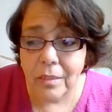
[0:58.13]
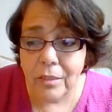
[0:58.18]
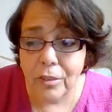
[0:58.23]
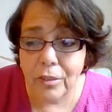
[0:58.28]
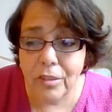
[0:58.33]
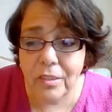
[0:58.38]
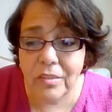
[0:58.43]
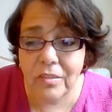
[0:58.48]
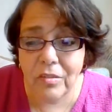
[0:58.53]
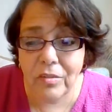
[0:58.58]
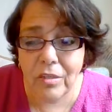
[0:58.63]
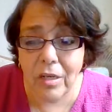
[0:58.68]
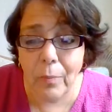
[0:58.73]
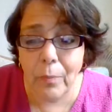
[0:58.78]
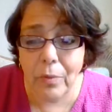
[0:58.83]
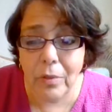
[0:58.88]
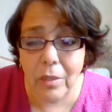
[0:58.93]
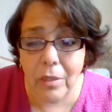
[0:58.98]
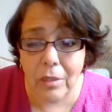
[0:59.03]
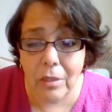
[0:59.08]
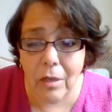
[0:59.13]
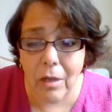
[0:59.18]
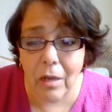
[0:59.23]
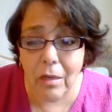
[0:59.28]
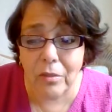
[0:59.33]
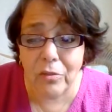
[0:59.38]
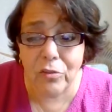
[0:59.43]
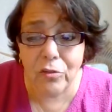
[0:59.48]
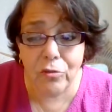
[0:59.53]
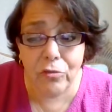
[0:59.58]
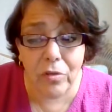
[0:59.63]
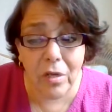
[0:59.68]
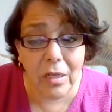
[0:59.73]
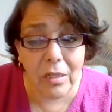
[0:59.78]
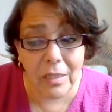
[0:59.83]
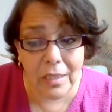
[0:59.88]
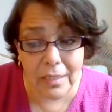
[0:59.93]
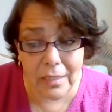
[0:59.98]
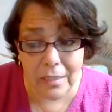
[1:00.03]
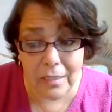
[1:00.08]
She stumbled along,
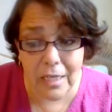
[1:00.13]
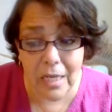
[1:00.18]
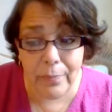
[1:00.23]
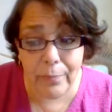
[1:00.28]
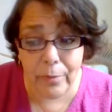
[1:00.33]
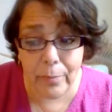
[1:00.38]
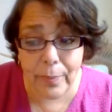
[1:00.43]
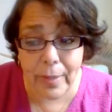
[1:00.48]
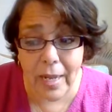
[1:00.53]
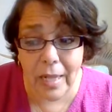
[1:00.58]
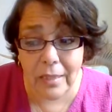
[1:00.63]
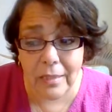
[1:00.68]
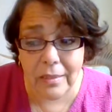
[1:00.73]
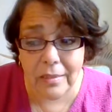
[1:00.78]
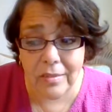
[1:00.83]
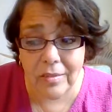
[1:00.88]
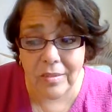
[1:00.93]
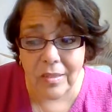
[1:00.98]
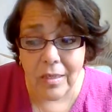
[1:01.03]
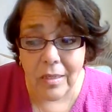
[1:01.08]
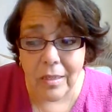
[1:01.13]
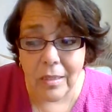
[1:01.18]
struggling to keep her balance,